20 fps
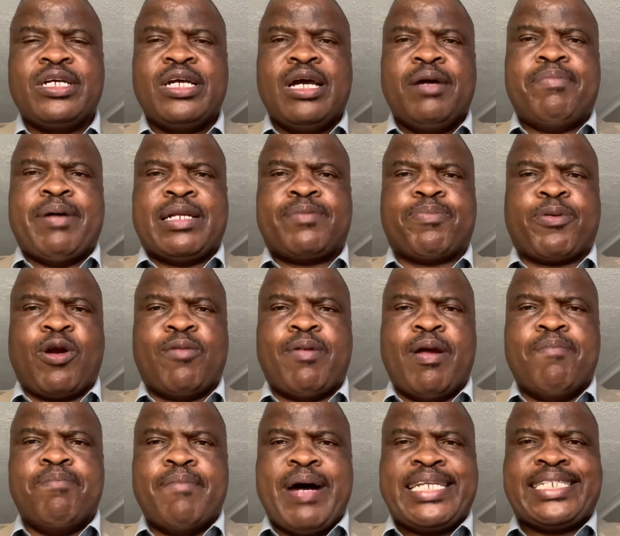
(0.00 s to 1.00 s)
But
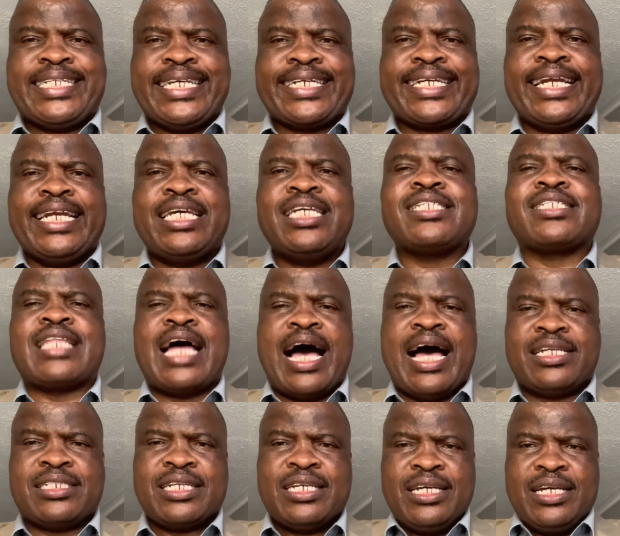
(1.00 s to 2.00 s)
problematically is
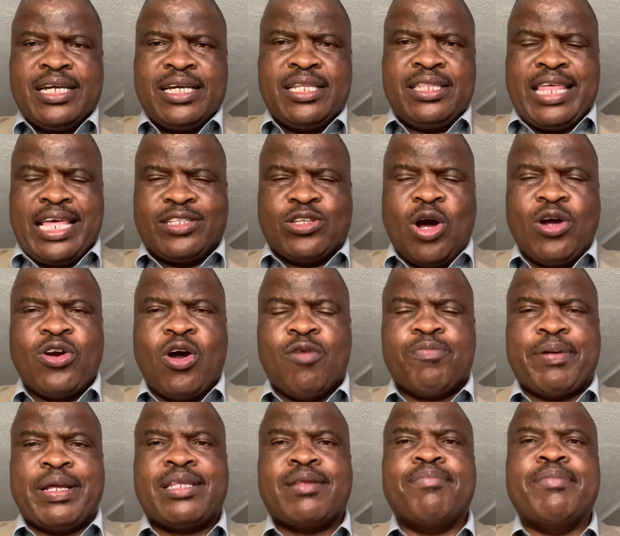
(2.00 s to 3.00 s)
that they don't
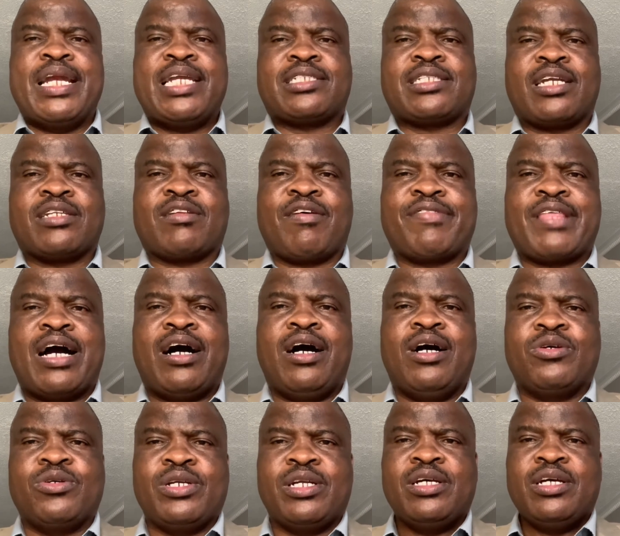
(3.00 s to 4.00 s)
open the ministries of their
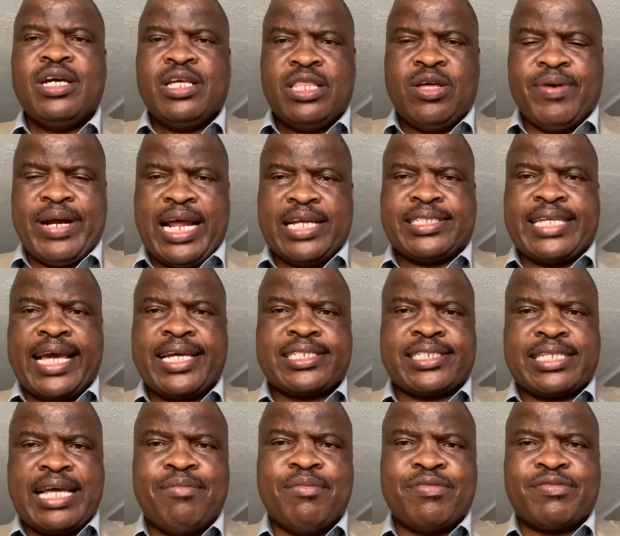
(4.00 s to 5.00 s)
own. They want to take
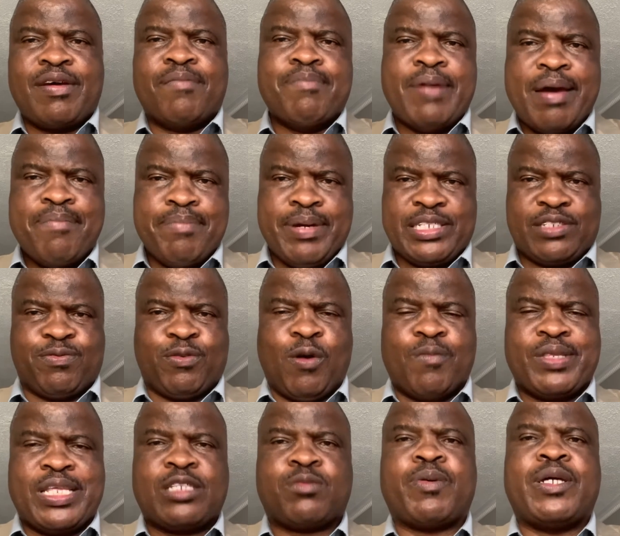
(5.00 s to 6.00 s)
some of the members from
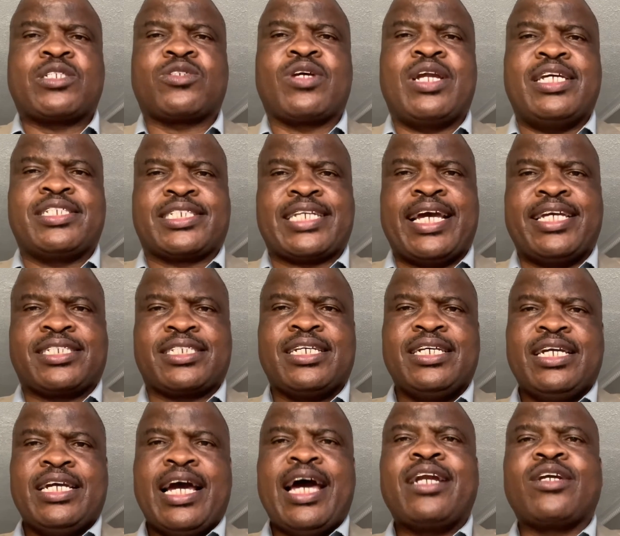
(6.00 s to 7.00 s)
this particular church
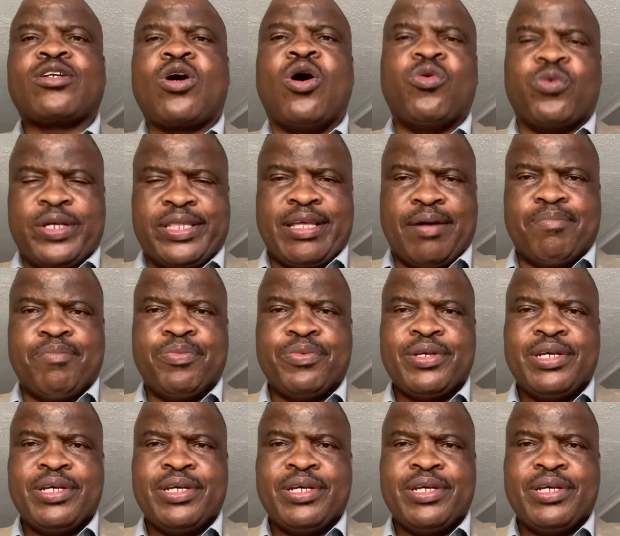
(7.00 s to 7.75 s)
and go with them.